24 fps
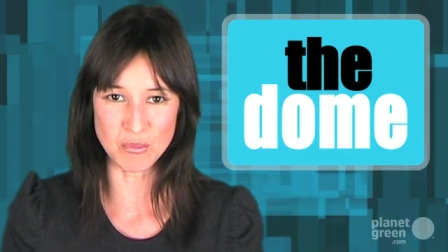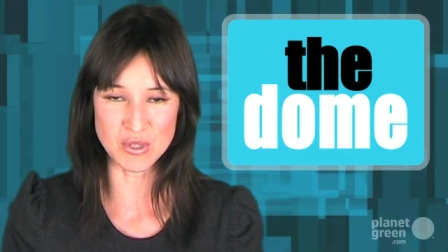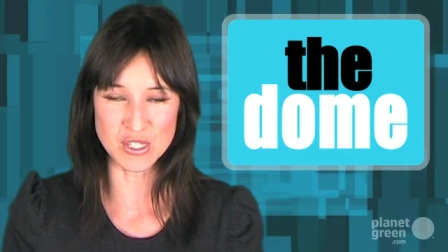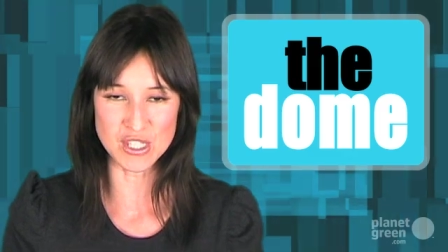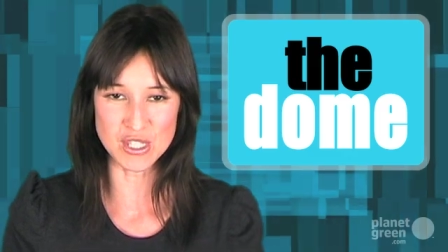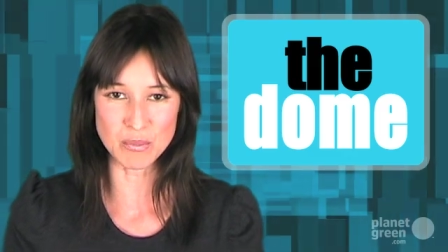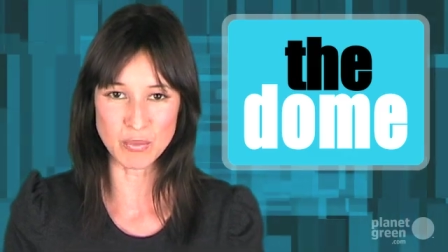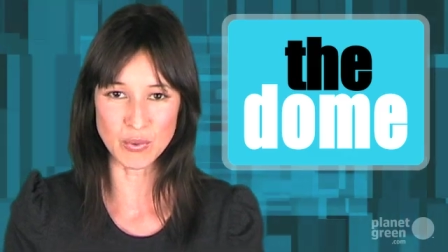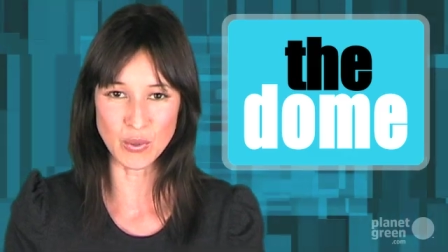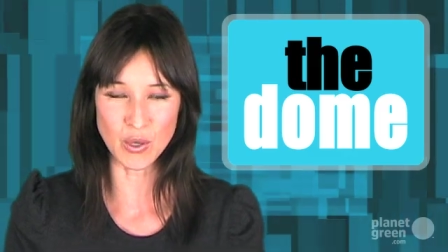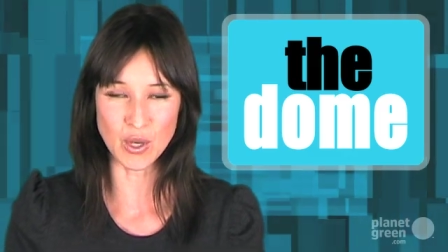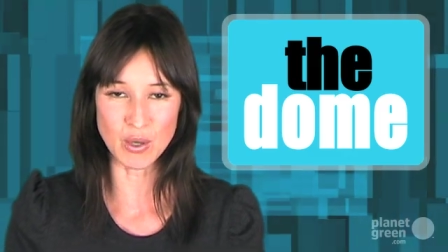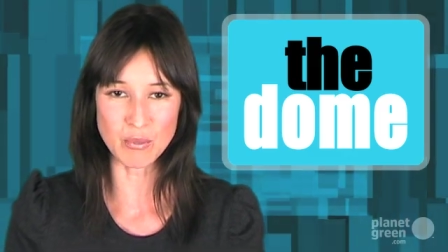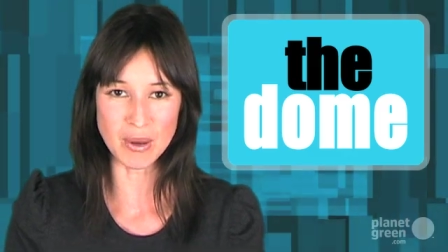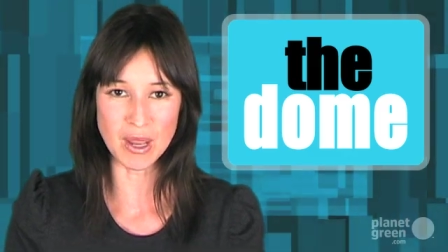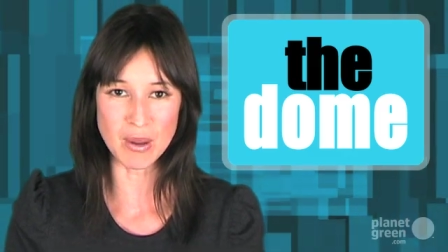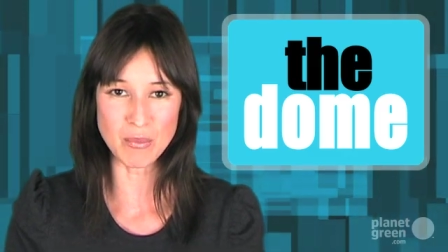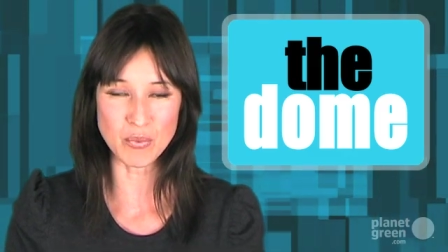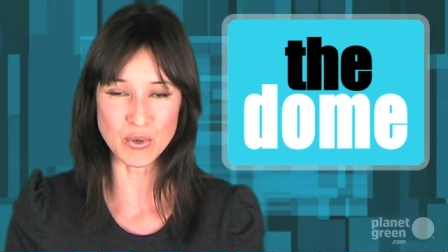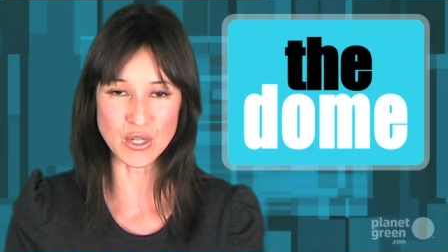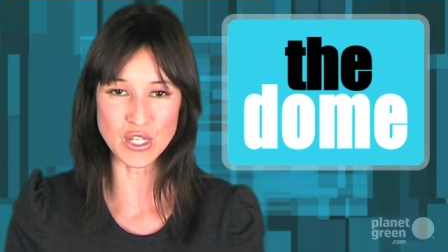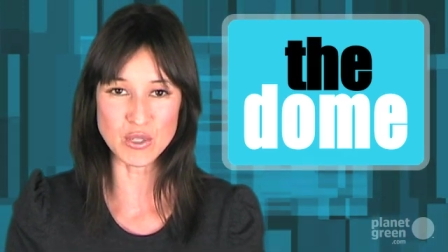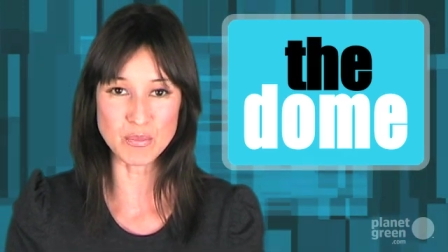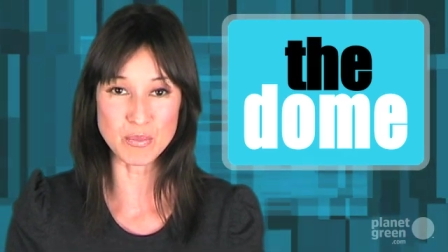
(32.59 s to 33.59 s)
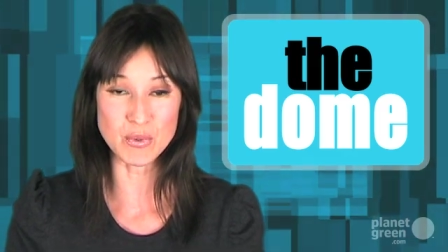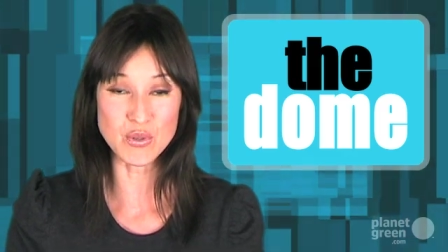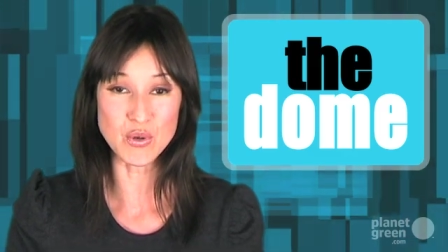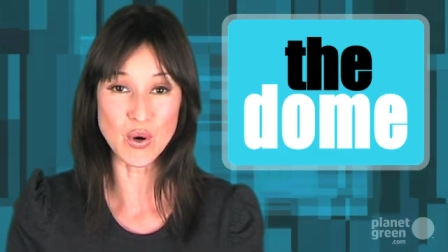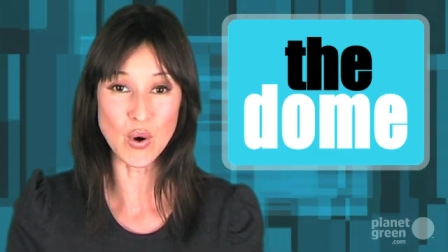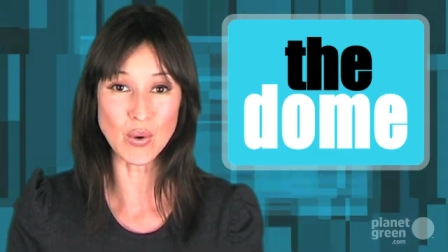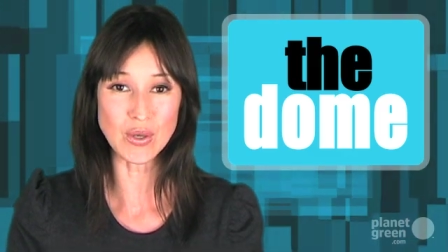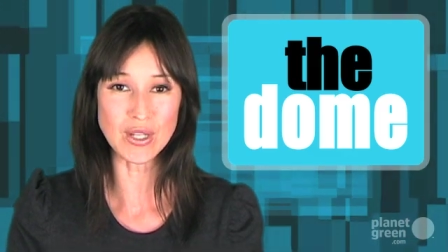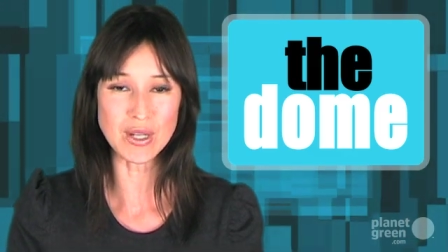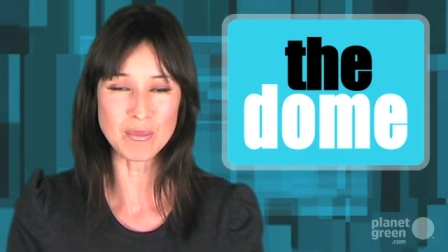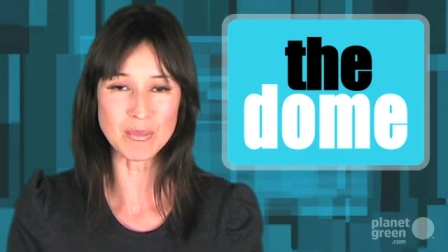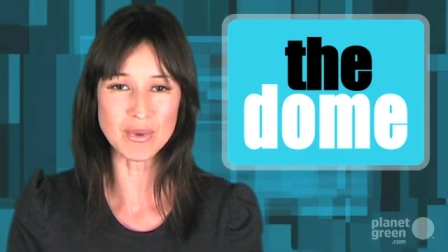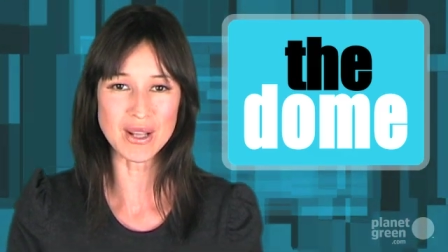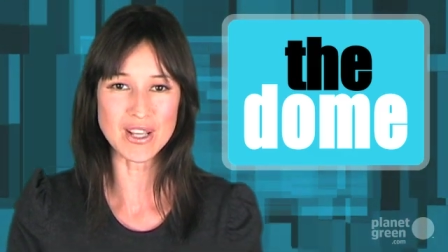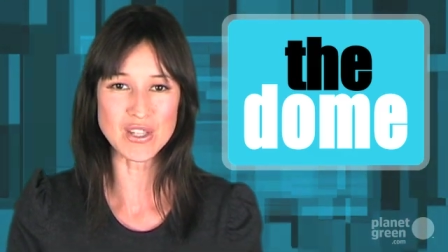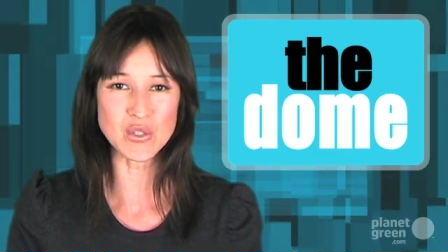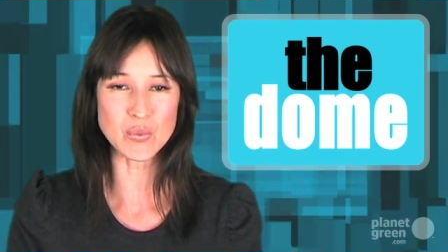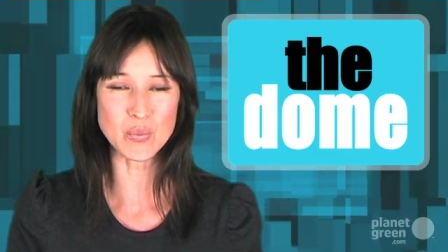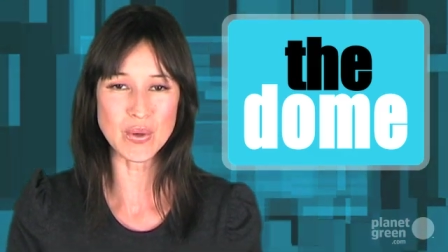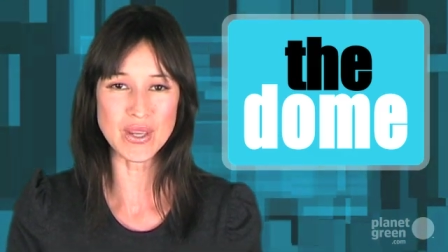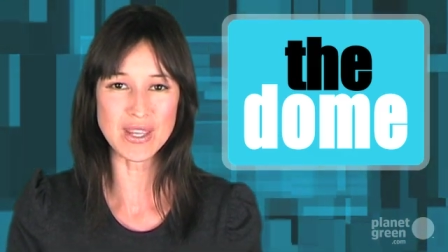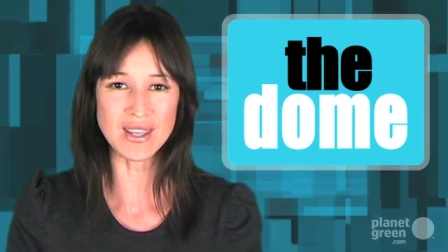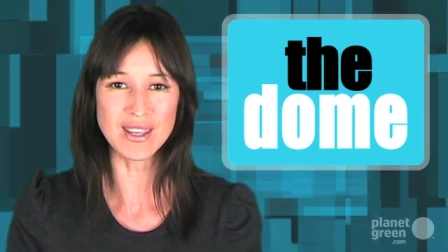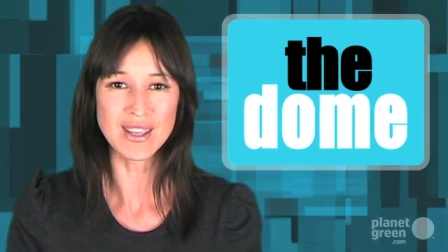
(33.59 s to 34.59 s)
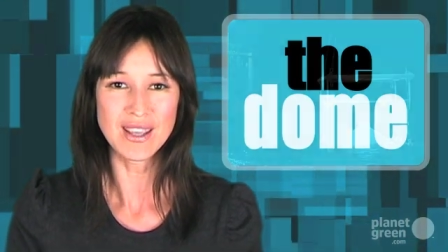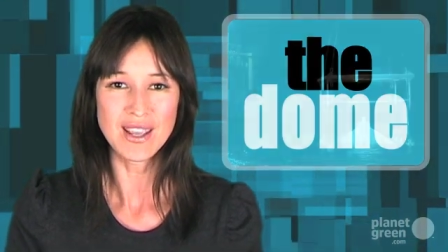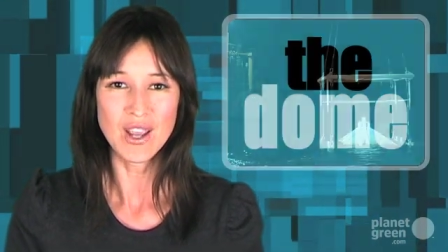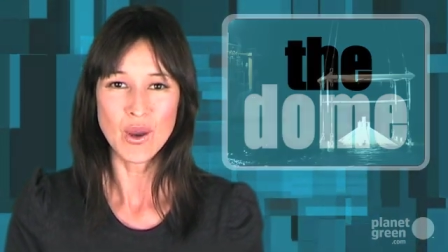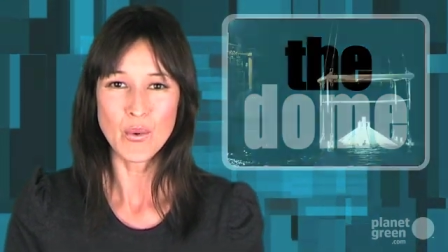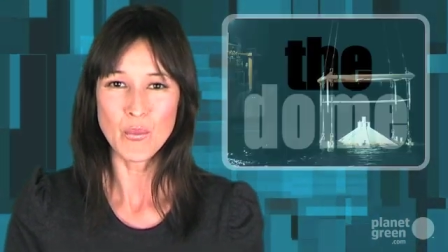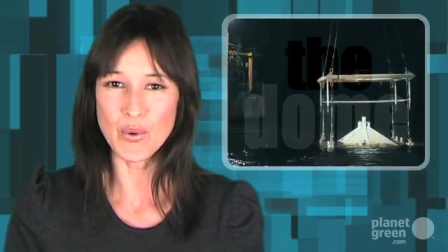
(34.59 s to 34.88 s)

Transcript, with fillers: was deployed by British Petroleum last week